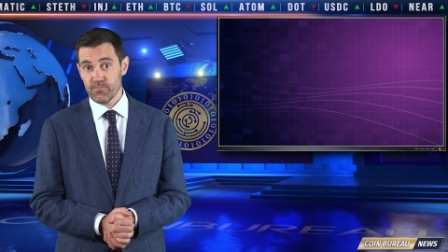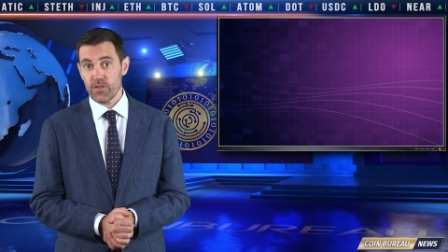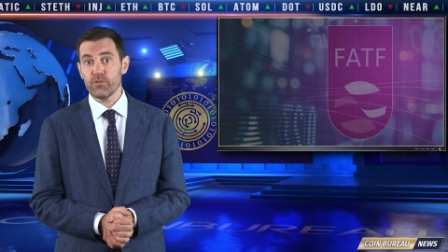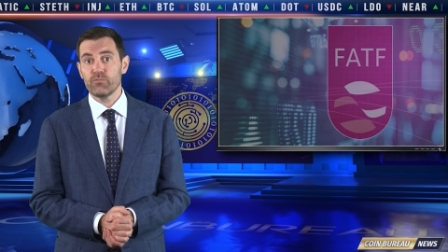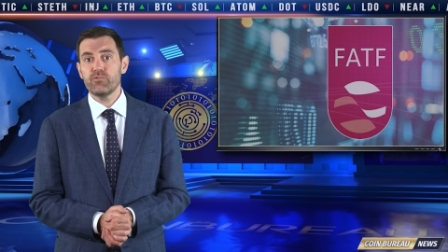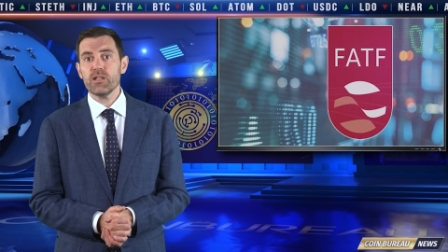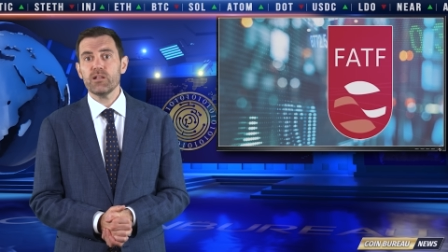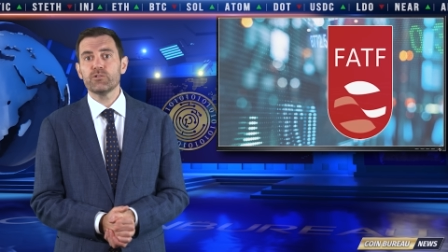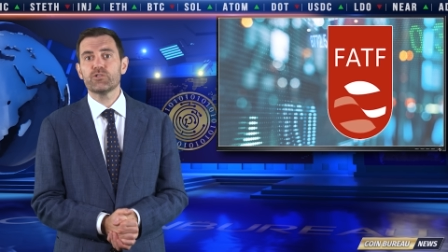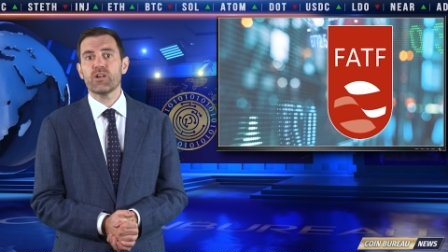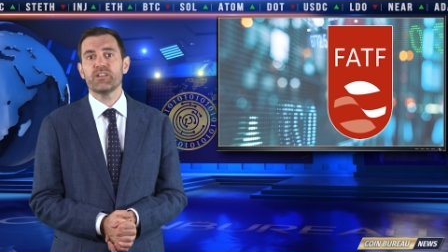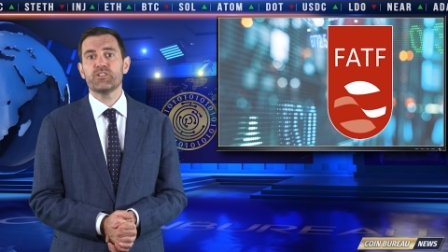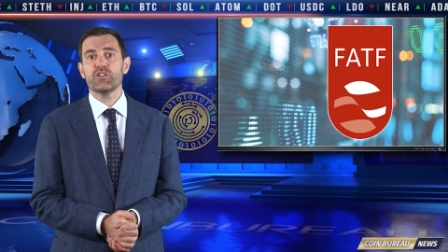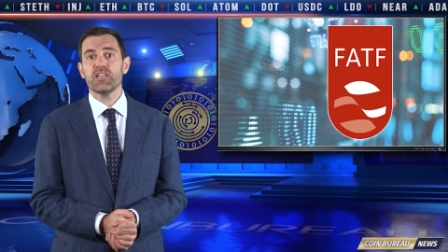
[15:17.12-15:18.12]
The real
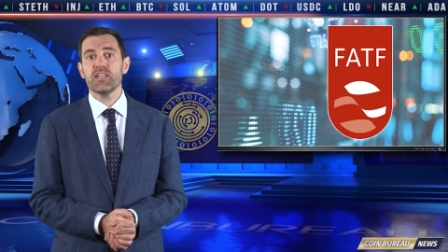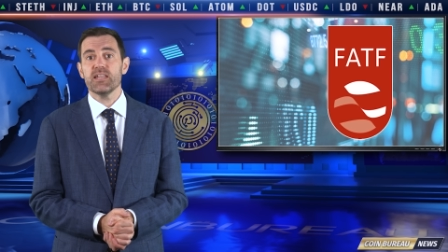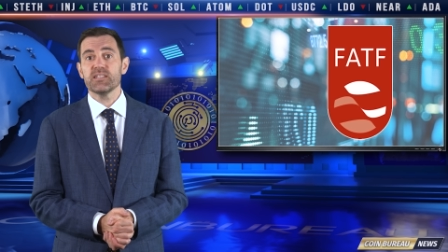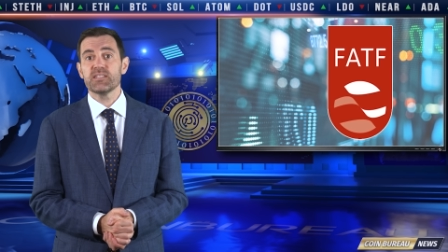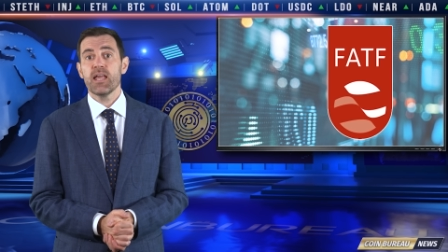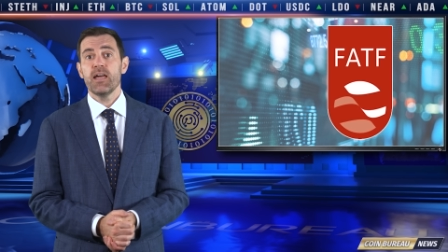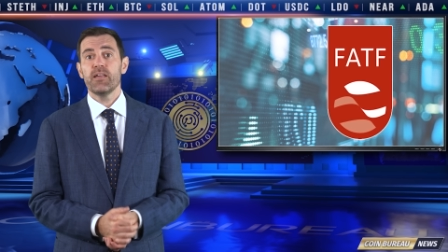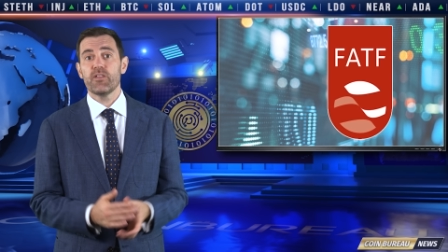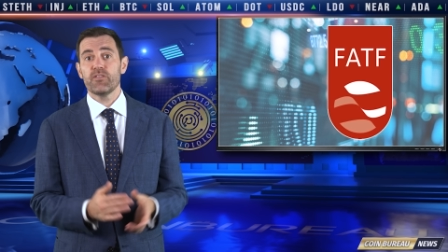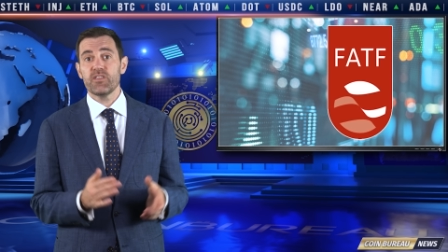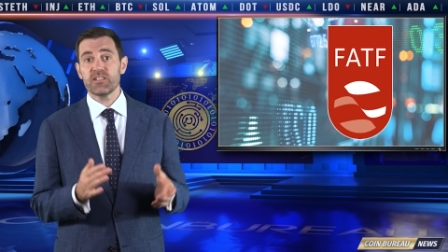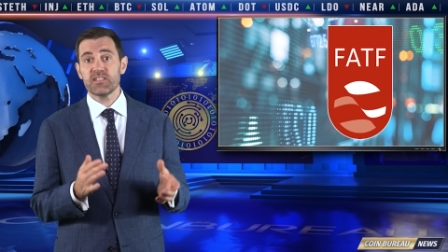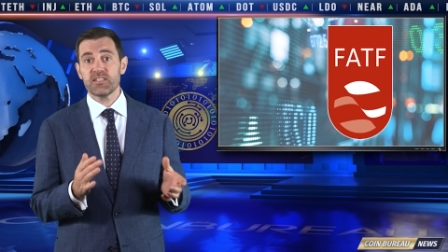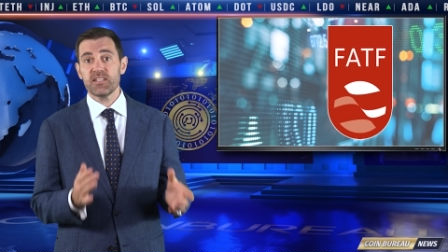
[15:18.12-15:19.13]
tragedy is that
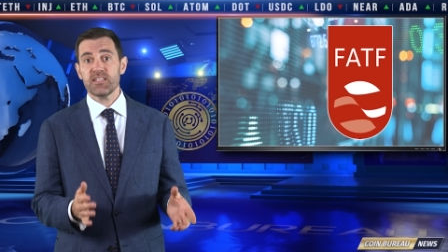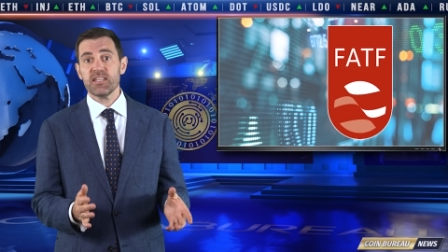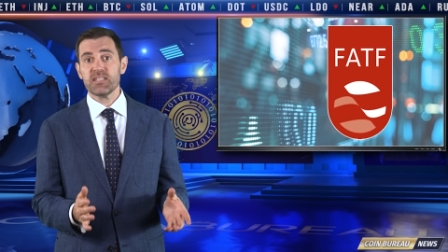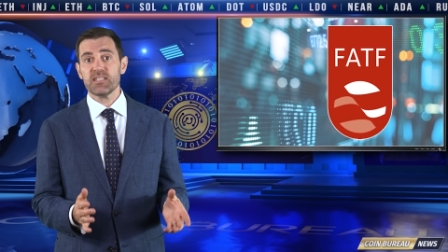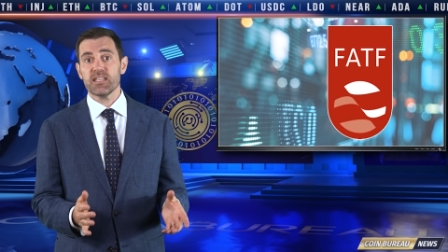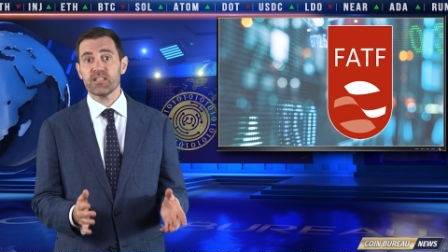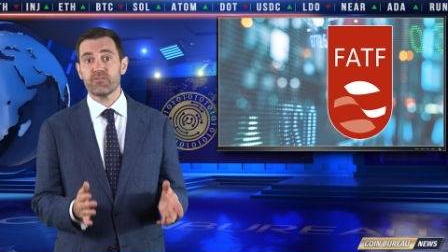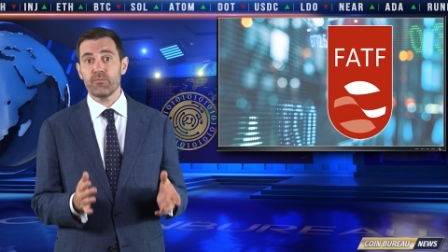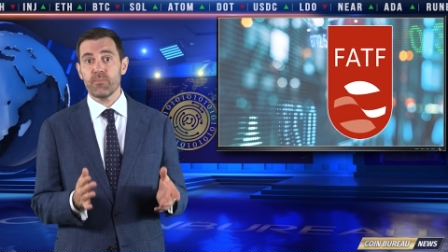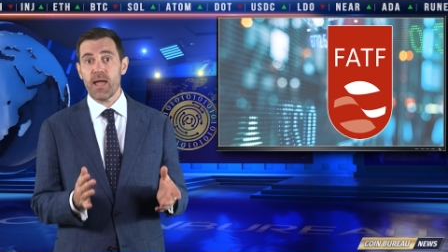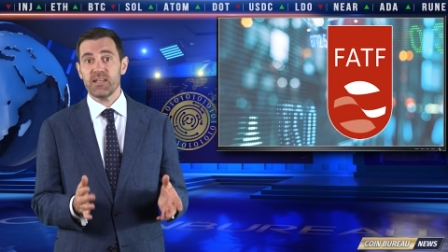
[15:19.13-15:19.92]
the statistics from